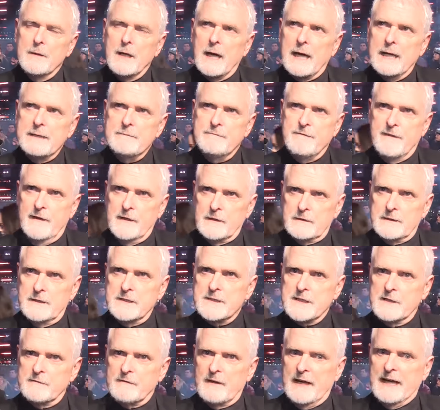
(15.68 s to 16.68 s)
I felt
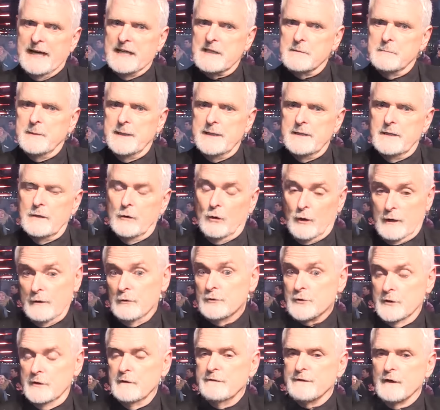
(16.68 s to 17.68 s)
as if I had to be loyal
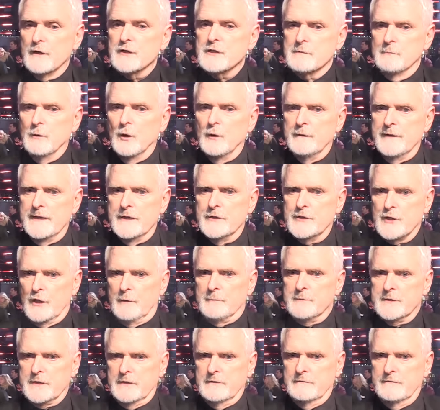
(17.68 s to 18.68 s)
to the first movie in
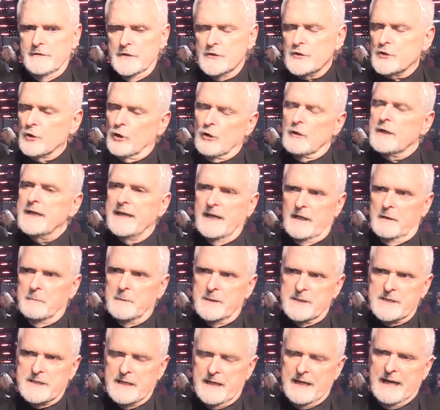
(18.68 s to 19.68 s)
terms of the story
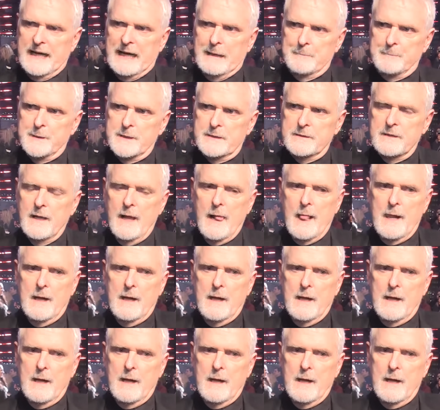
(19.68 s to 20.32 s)
elements that happened,